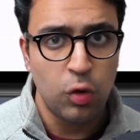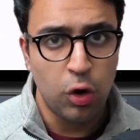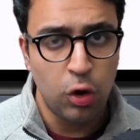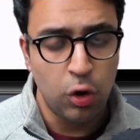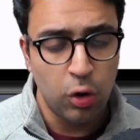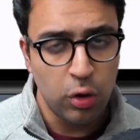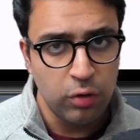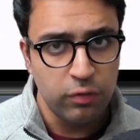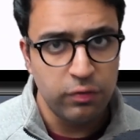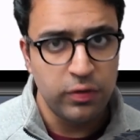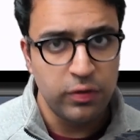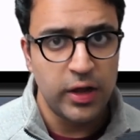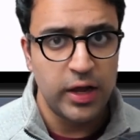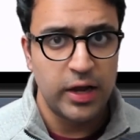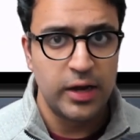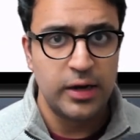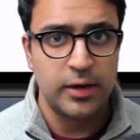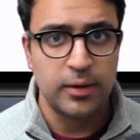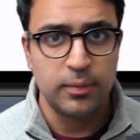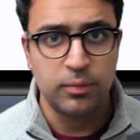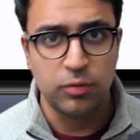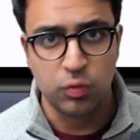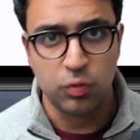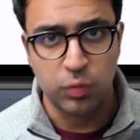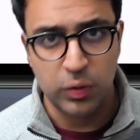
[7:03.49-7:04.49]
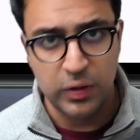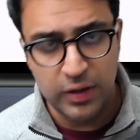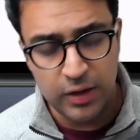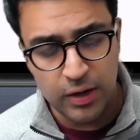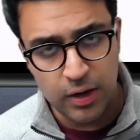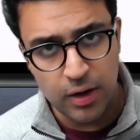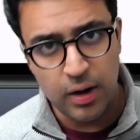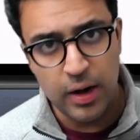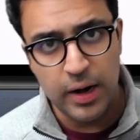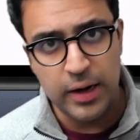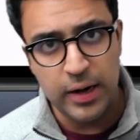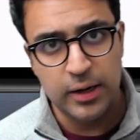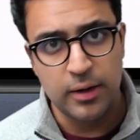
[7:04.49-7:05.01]
all of the items within
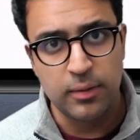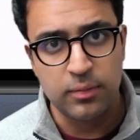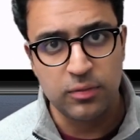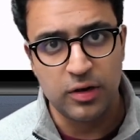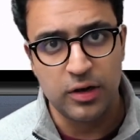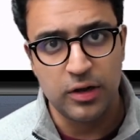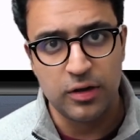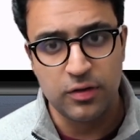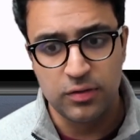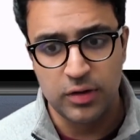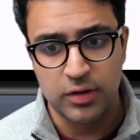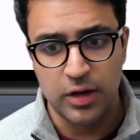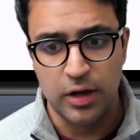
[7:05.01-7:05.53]
our items list,